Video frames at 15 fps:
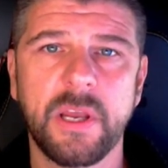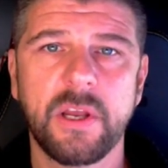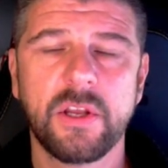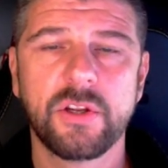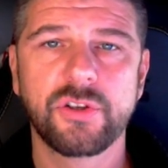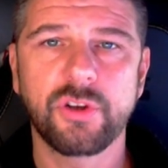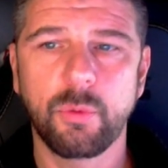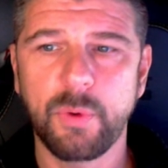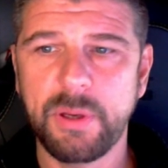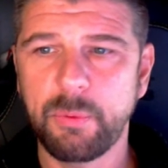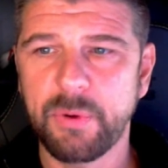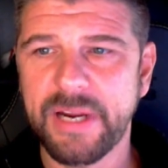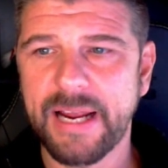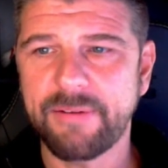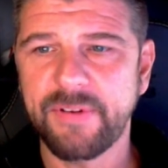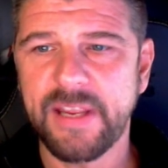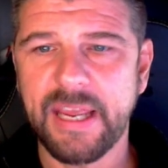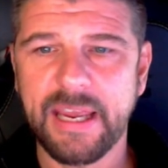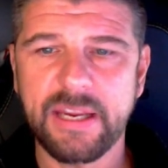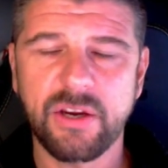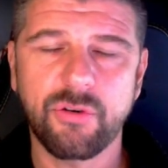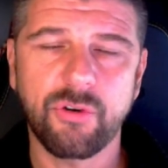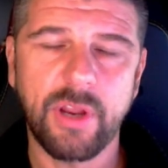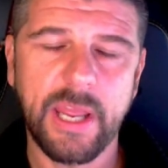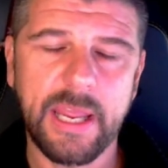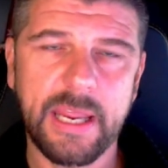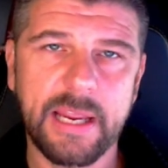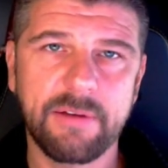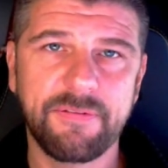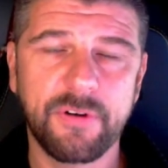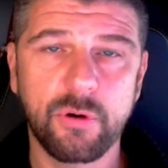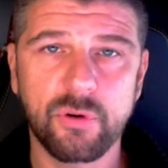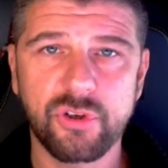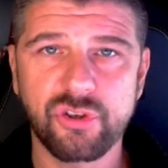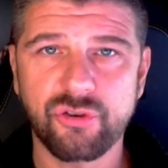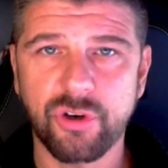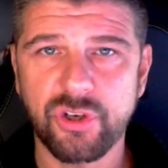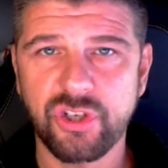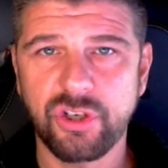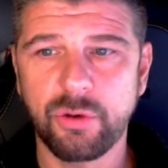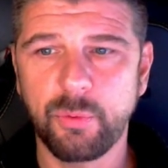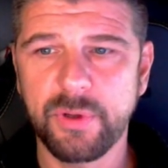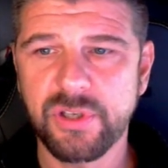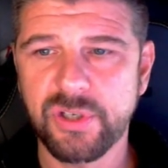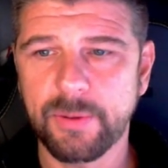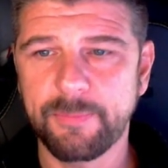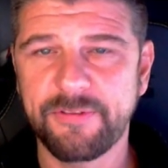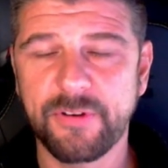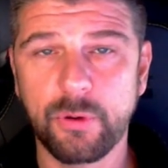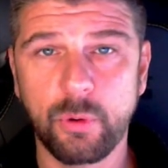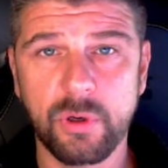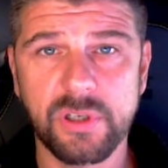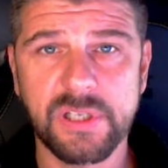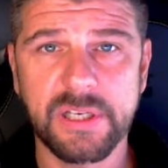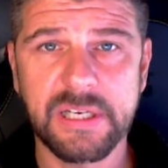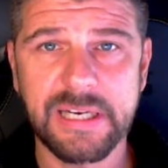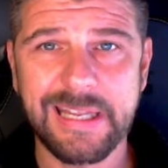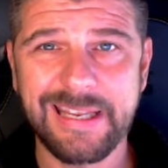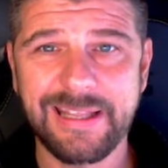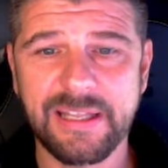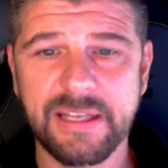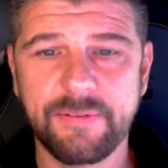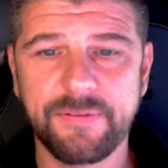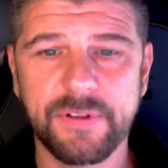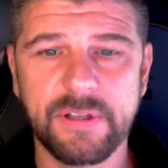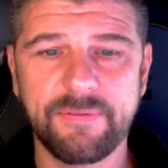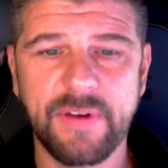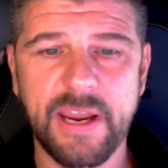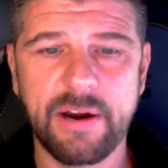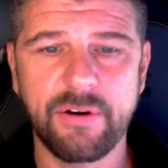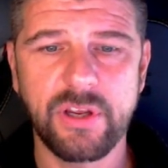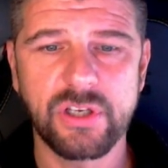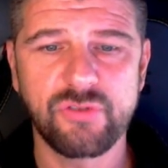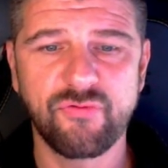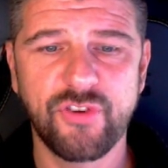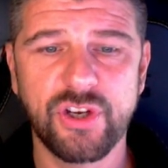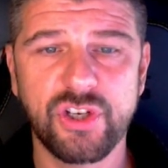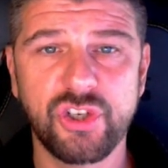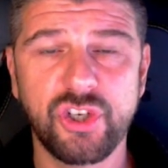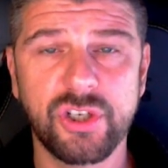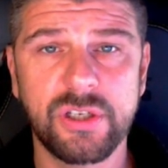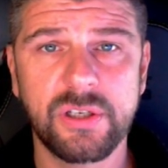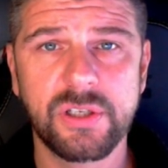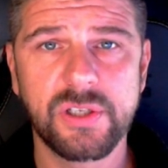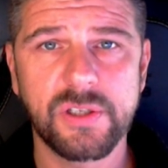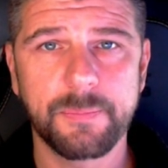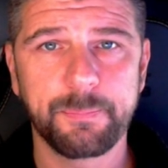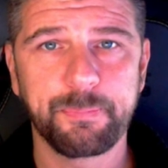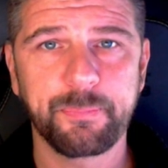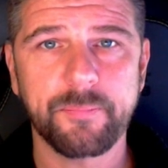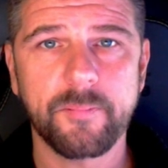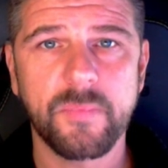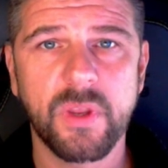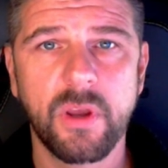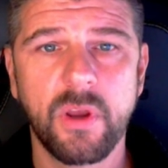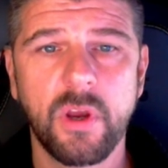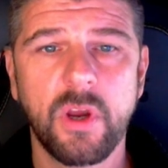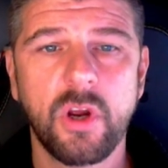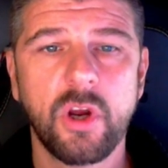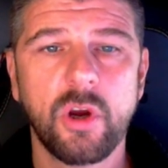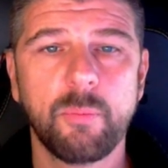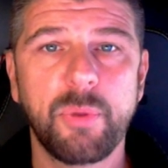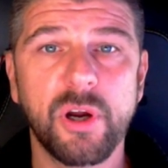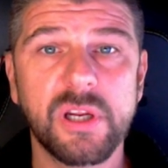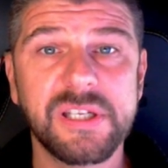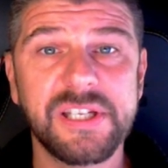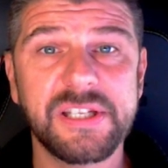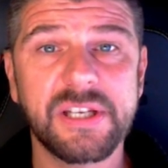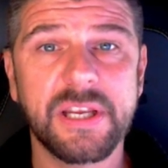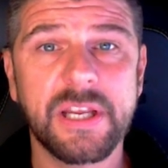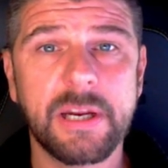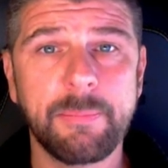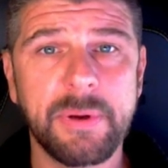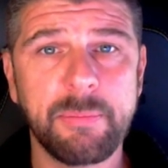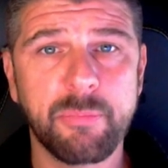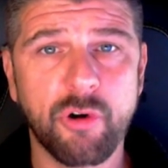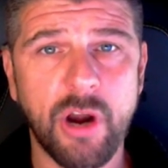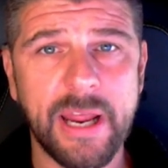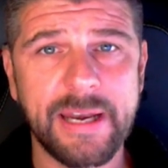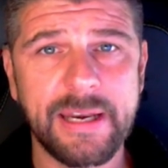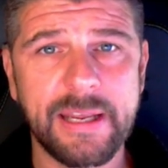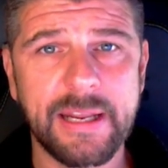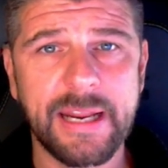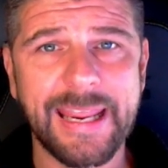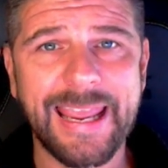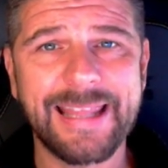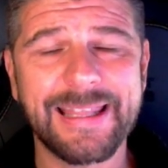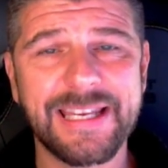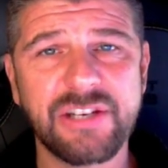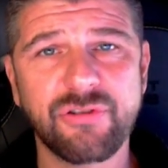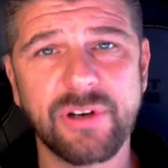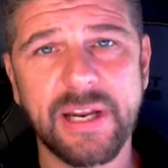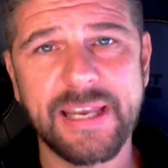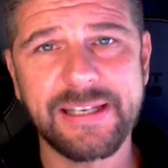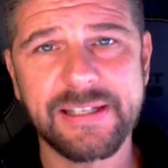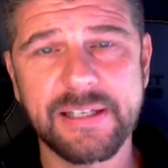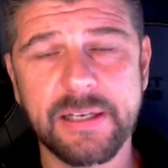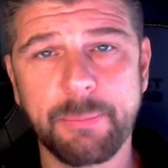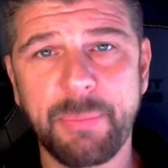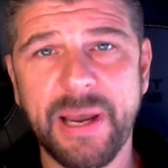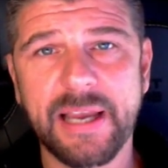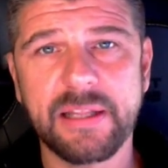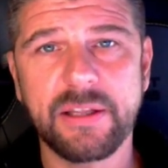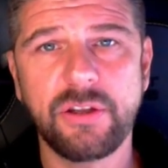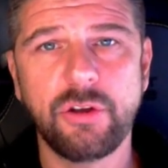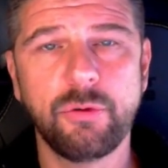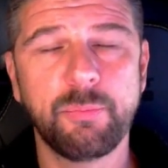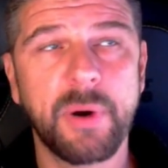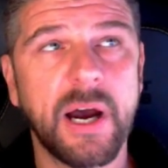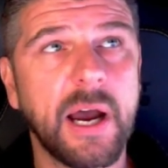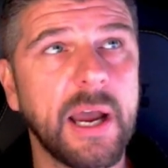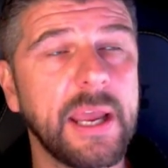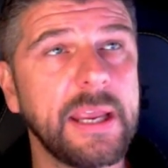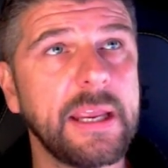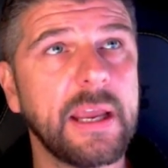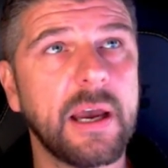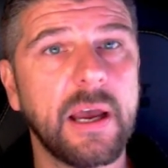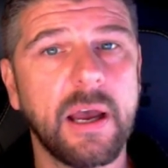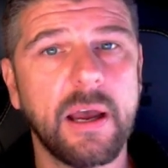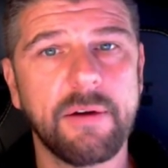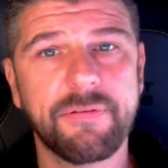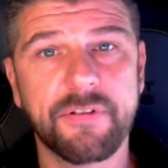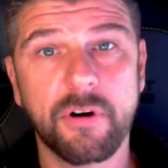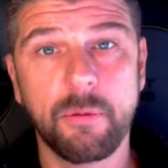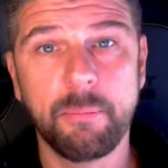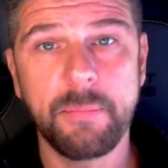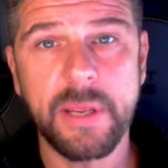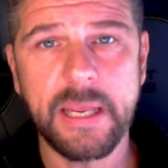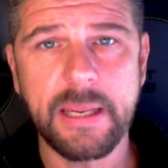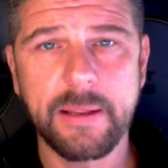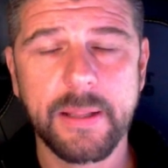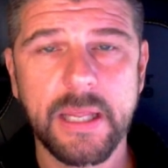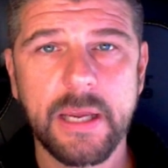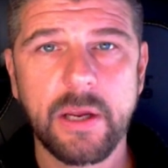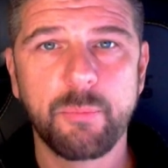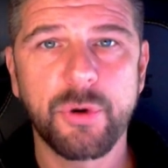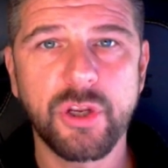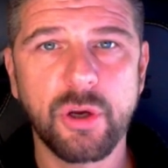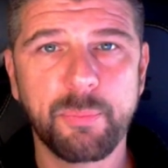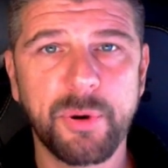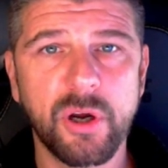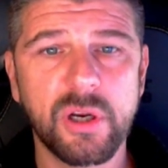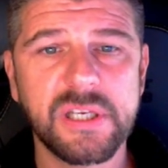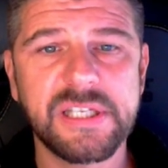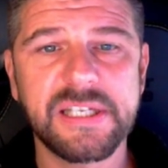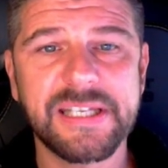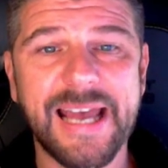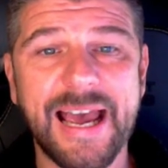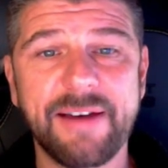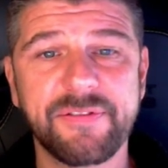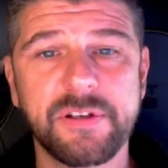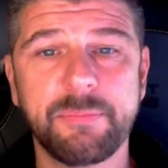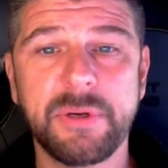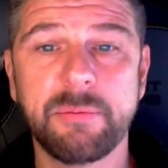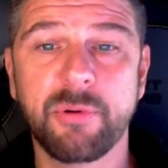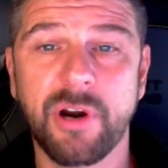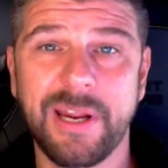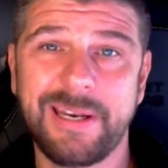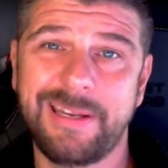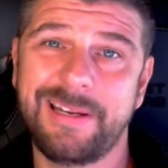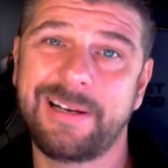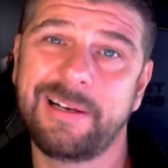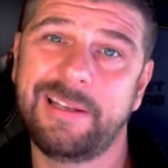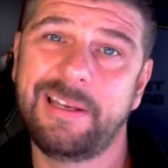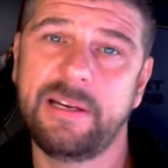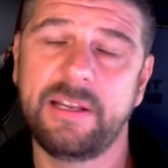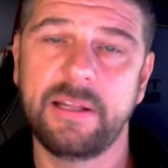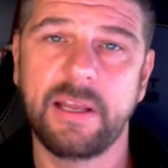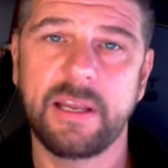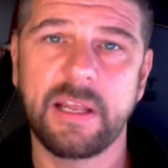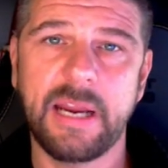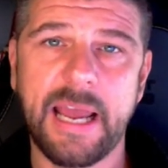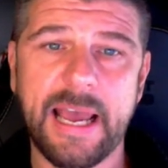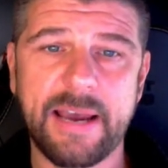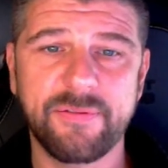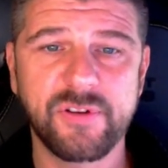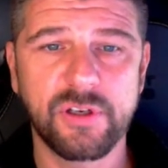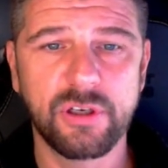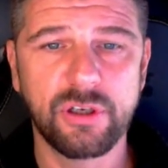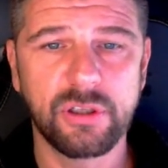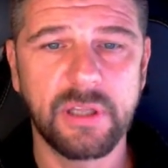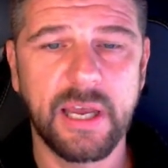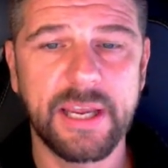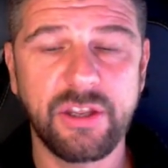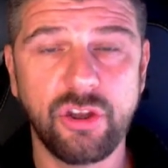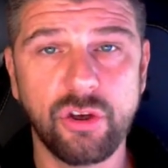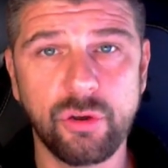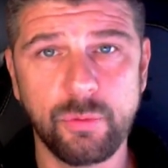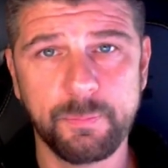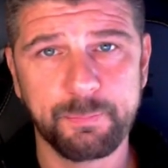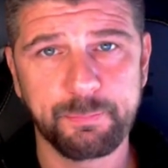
So we would advocate creating a folder structure with subfolders underneath it for the various versions. Policies are going to be branded. Again, this relates to the pack that you buy from me, but your policies have to be branded. Clearly, they're going to have to look like you.